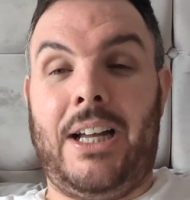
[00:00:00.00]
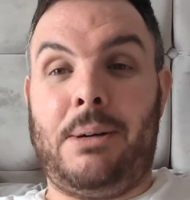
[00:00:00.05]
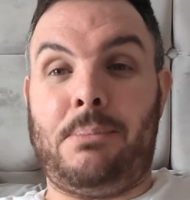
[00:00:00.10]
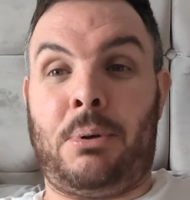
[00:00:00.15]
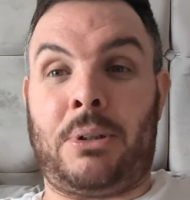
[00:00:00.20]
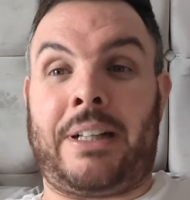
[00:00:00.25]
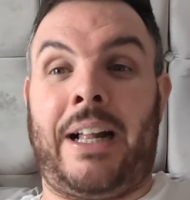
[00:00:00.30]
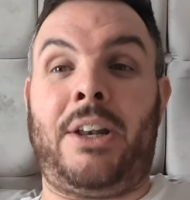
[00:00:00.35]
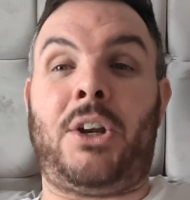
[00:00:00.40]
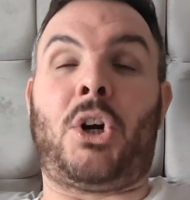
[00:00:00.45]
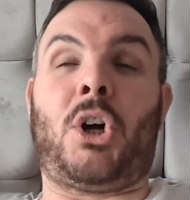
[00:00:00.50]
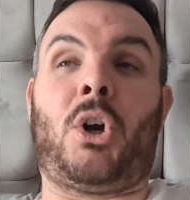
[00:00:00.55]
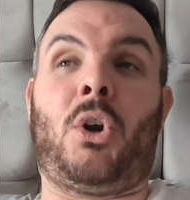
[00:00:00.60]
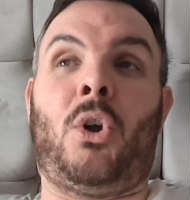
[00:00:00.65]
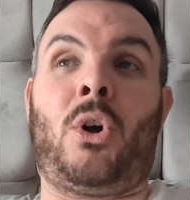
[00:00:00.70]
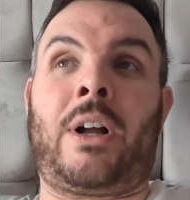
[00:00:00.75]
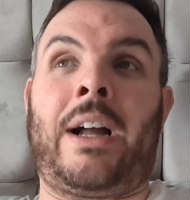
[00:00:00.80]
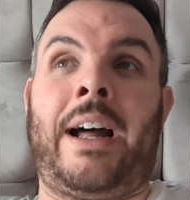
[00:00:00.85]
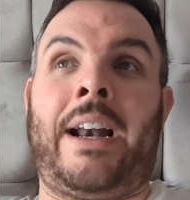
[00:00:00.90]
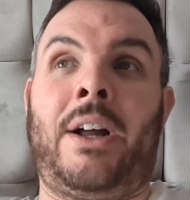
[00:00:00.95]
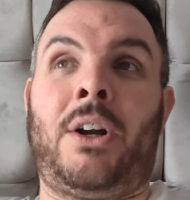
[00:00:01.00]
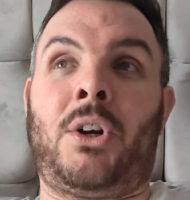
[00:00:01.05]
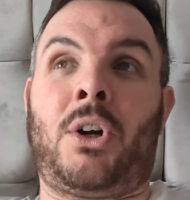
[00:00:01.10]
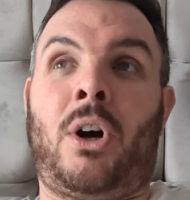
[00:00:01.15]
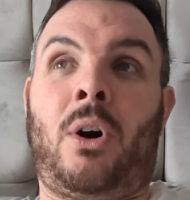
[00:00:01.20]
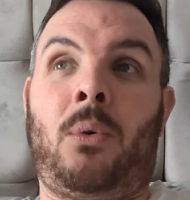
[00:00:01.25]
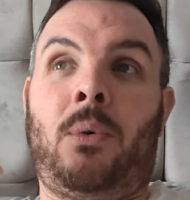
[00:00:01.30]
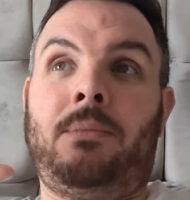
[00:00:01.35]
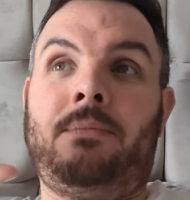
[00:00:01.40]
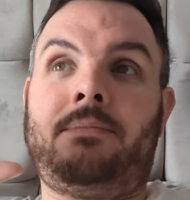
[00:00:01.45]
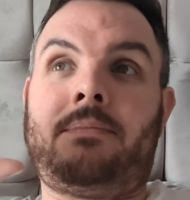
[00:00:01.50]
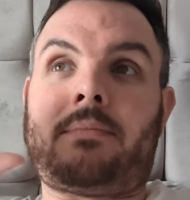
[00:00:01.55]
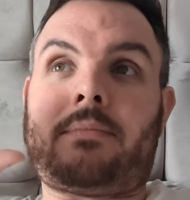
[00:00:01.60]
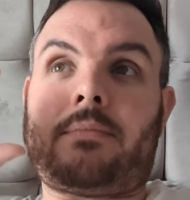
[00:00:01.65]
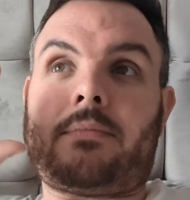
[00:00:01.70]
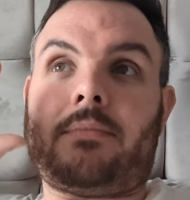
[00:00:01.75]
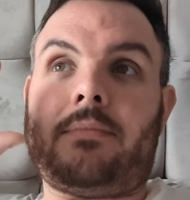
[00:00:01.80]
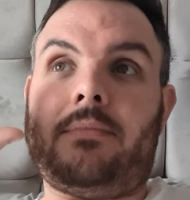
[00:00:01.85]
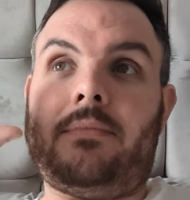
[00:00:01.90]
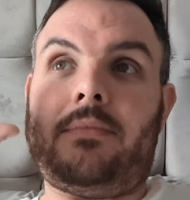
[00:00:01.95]
But then you've got to look at it and go,
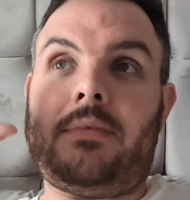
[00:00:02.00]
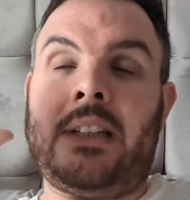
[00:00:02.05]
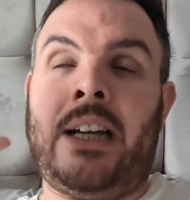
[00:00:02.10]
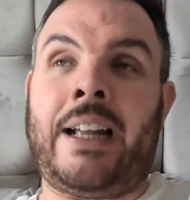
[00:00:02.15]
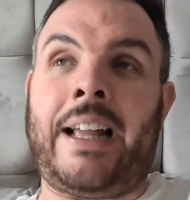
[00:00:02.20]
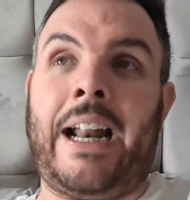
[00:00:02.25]
I